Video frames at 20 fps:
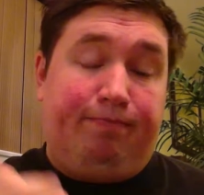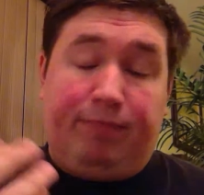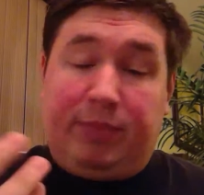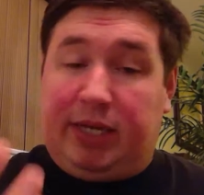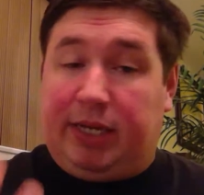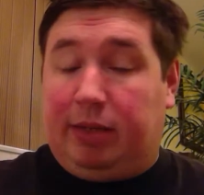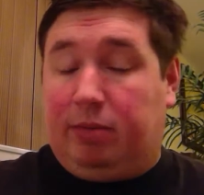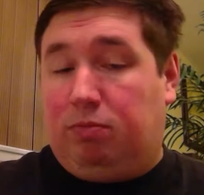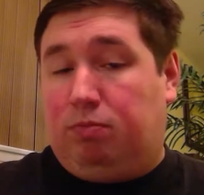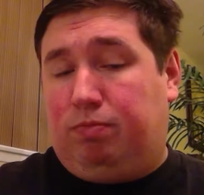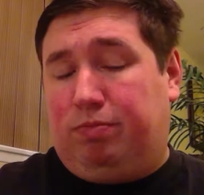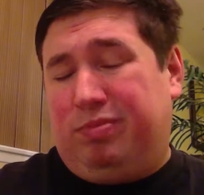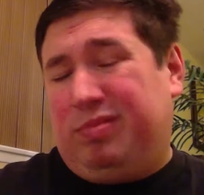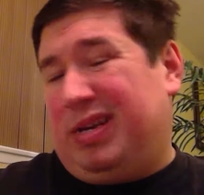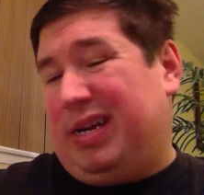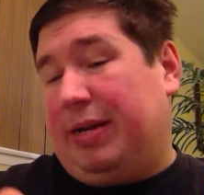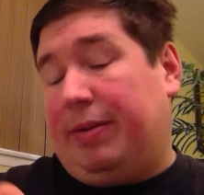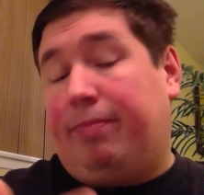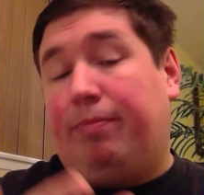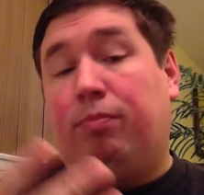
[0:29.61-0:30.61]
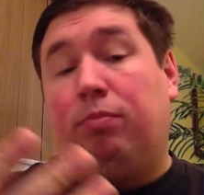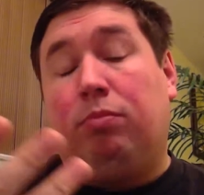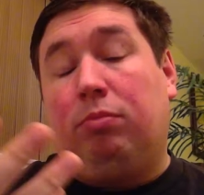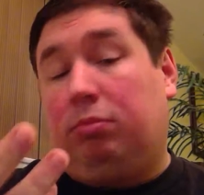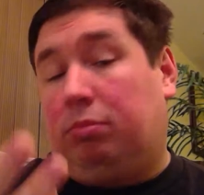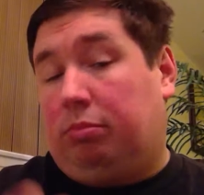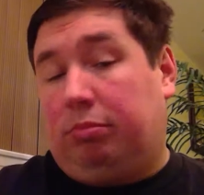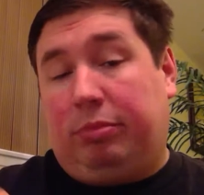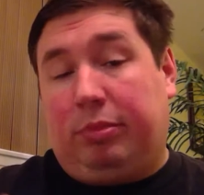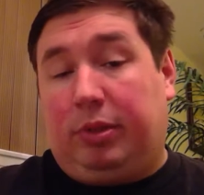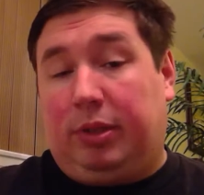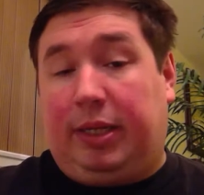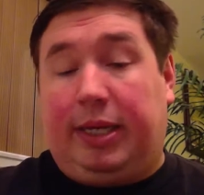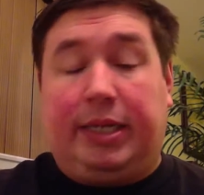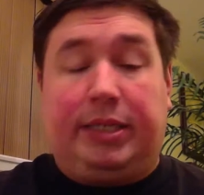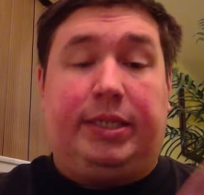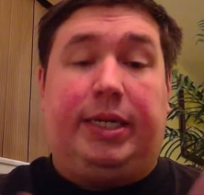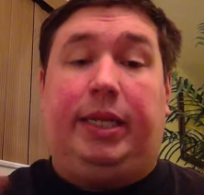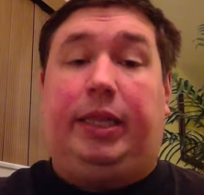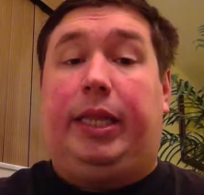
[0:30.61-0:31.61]
And I
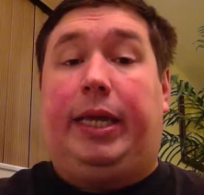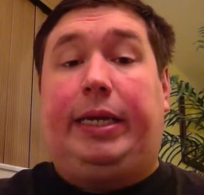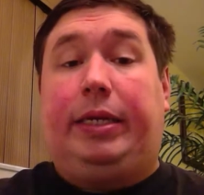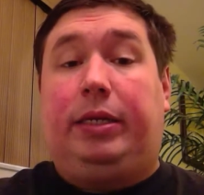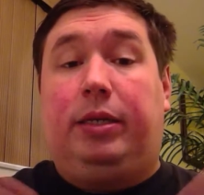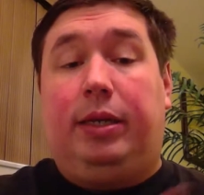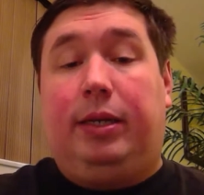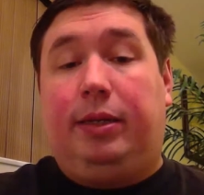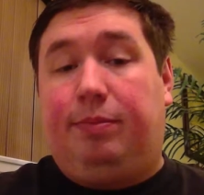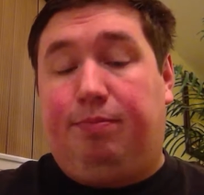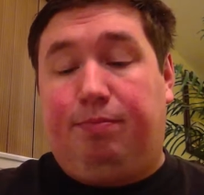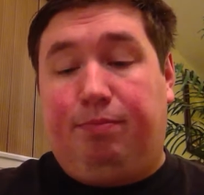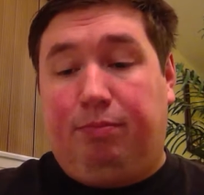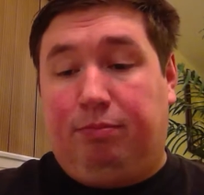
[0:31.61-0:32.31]
guess I liked it.